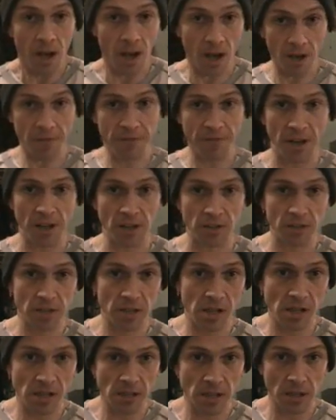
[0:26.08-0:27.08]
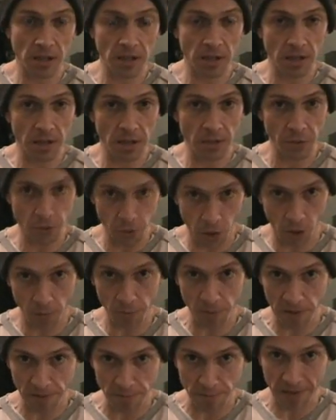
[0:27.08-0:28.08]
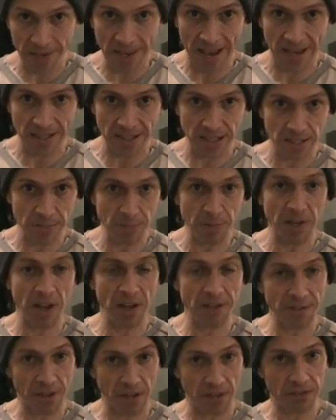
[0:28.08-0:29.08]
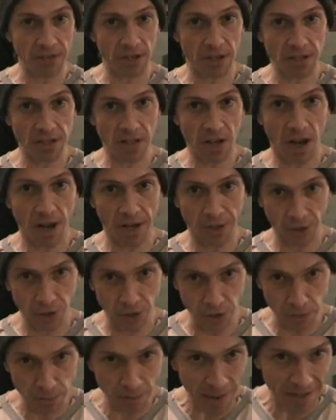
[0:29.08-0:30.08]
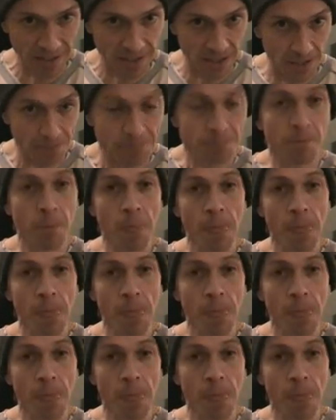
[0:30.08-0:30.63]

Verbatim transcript: I felt, not being big-headed, but I felt that I could do better